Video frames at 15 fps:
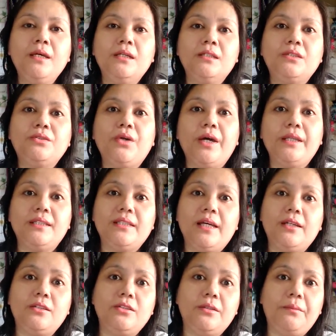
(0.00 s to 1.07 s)
So I
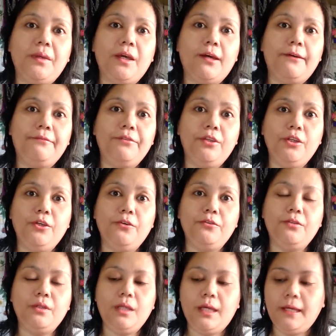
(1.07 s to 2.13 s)
decided to make a video
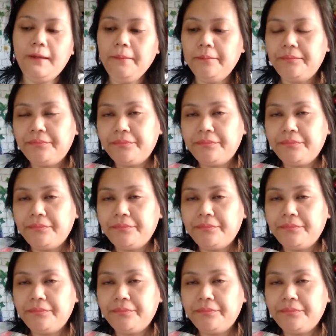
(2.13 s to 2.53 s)
today.